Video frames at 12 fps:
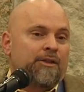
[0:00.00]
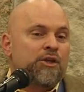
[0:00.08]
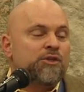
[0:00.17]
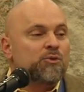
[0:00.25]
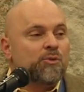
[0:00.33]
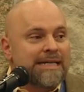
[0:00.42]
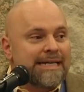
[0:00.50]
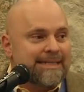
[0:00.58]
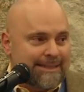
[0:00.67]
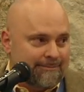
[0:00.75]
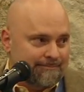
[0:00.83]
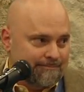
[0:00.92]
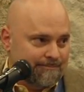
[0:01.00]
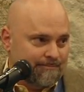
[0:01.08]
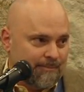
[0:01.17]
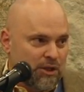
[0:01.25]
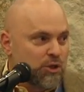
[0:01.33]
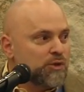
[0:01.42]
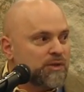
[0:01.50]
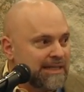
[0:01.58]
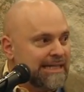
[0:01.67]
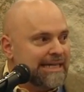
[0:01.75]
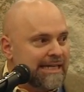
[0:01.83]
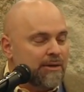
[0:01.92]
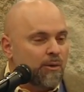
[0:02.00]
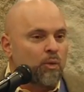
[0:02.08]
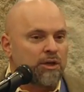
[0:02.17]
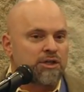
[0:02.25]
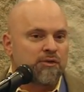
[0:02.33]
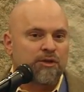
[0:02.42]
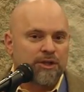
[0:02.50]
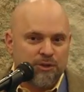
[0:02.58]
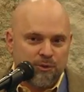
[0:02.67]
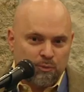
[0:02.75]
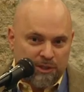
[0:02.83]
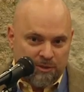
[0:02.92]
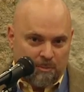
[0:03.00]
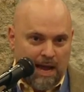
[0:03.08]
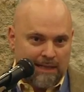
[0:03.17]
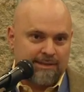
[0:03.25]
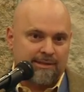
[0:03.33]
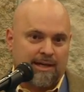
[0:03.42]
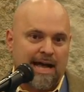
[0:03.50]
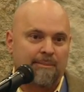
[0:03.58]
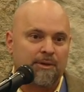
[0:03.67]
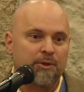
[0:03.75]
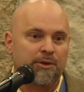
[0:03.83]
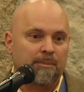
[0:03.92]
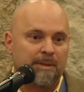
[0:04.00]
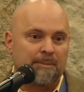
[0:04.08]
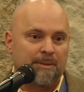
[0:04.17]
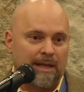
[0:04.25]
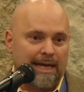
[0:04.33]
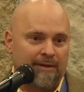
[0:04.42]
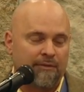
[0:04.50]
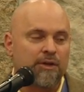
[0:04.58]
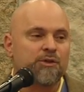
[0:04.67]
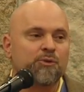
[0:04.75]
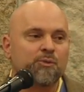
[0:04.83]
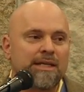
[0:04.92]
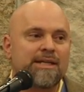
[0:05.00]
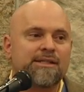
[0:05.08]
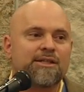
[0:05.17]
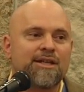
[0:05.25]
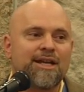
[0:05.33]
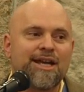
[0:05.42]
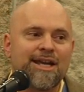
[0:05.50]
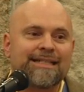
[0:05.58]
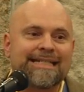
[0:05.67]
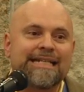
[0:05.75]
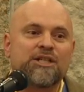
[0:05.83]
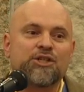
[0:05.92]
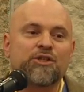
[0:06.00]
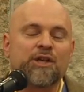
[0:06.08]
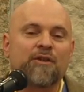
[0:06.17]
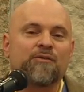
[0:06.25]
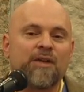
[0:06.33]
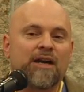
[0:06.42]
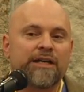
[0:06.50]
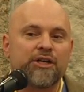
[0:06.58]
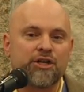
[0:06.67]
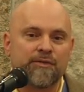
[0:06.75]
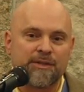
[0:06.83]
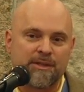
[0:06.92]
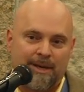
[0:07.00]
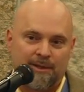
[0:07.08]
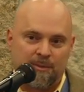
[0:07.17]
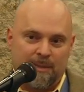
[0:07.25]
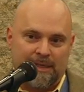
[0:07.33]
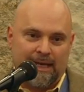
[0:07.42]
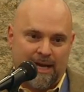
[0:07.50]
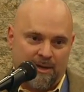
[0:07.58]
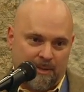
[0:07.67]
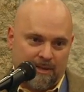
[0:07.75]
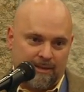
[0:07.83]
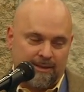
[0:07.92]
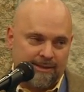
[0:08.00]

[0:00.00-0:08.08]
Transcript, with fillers: There's a reason you see what a diverse response to Common Core people have. There's a reason teachers are very nervous about speaking out about